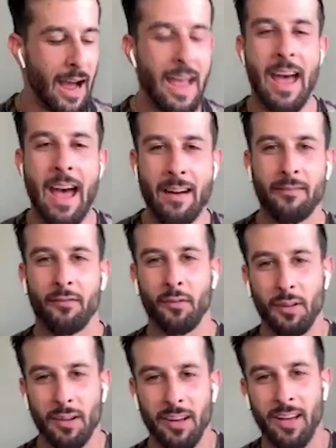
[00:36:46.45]
have
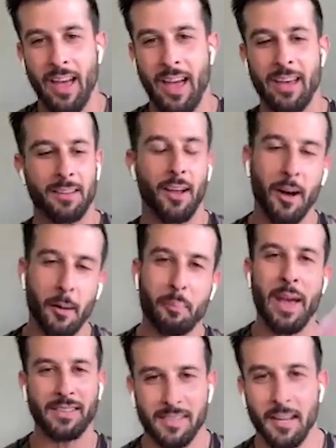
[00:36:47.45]
a a
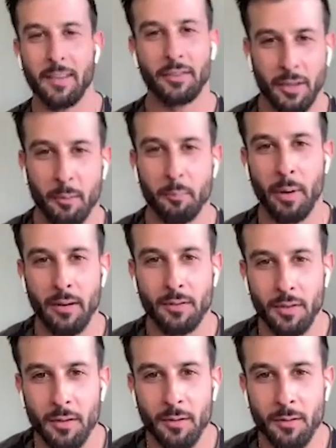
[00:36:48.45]
past life to compare
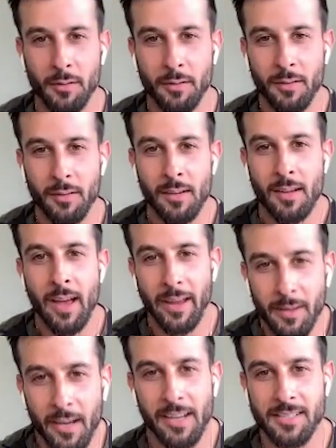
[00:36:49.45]
to,
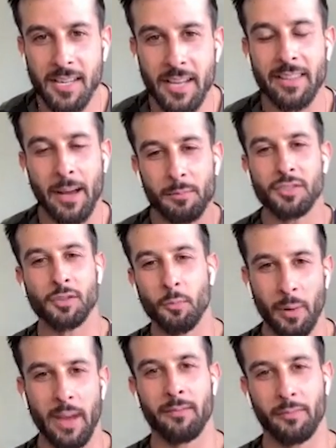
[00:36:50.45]
and like I said, that was so
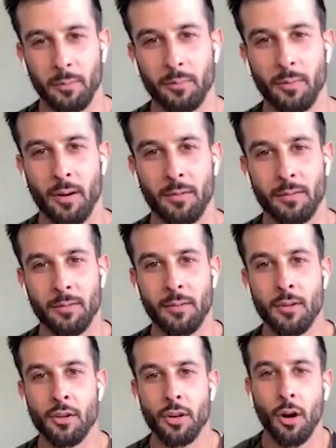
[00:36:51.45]
painful, bro.
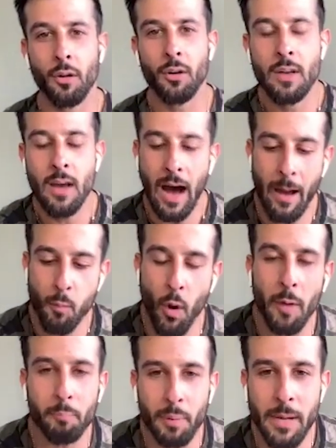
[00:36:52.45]
You know, I
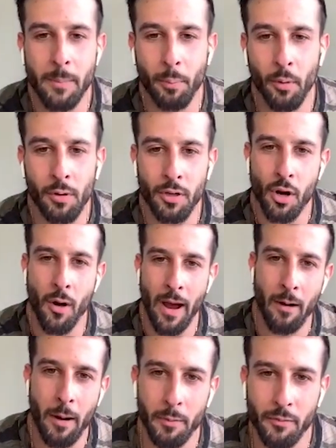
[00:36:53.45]
want people. You know
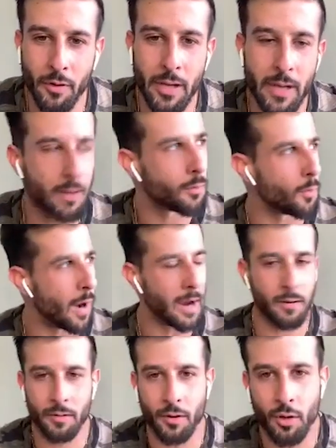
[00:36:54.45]
how I would
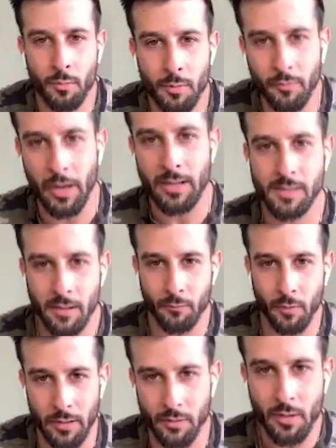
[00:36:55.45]
rewire the human race,
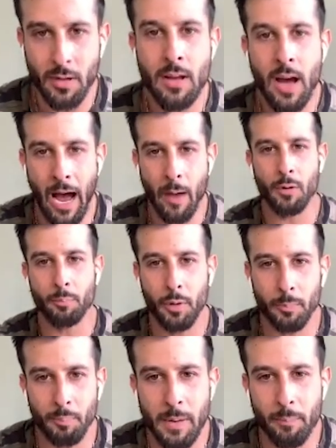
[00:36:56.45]
and and I would
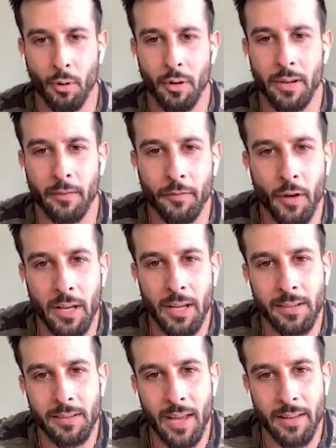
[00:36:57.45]
put people in a
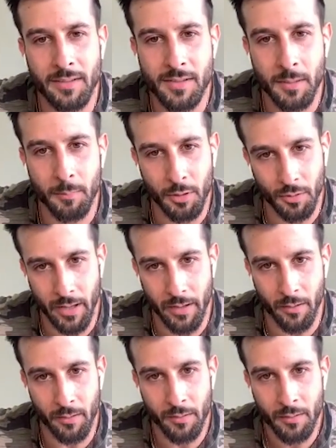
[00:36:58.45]
fucking death
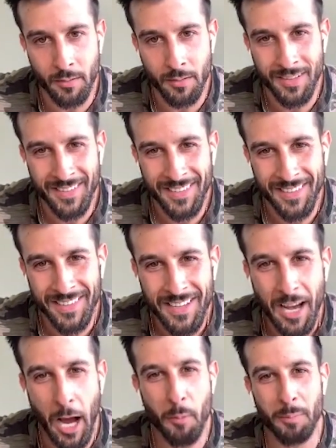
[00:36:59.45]
simulator.
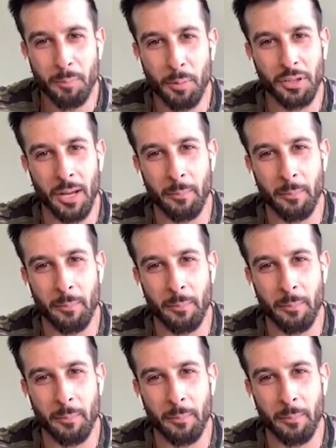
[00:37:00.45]
I would put them